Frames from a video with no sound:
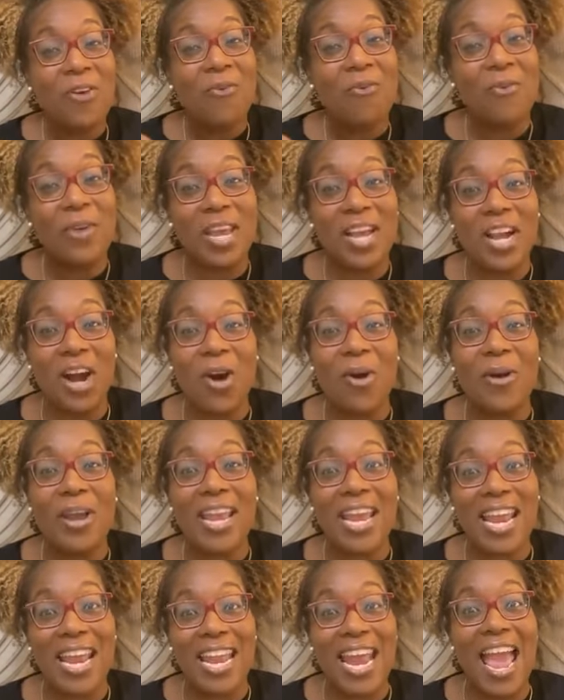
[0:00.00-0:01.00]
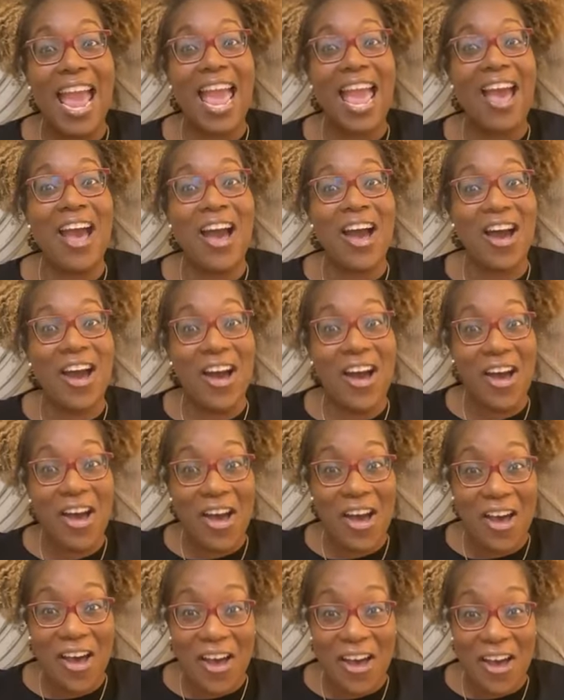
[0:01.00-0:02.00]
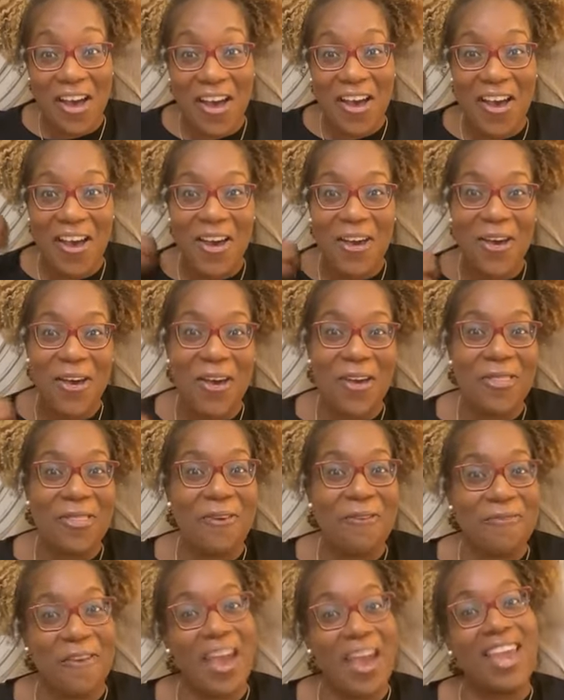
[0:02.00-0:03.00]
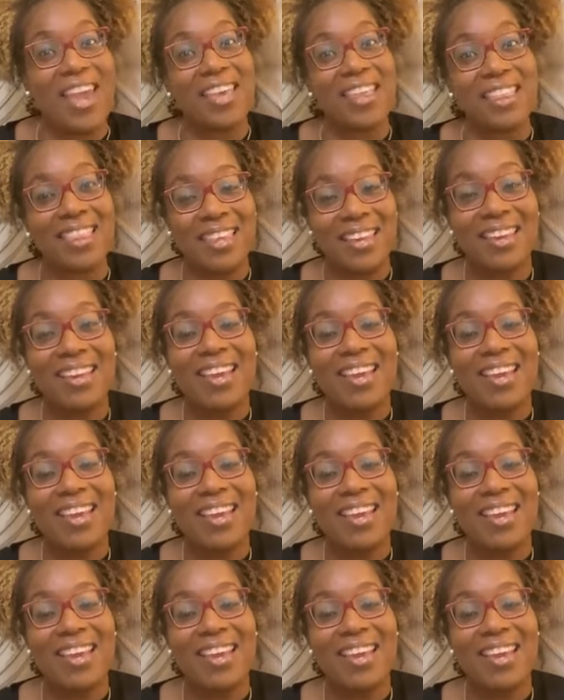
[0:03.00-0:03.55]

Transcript: we gonna inhale the faith,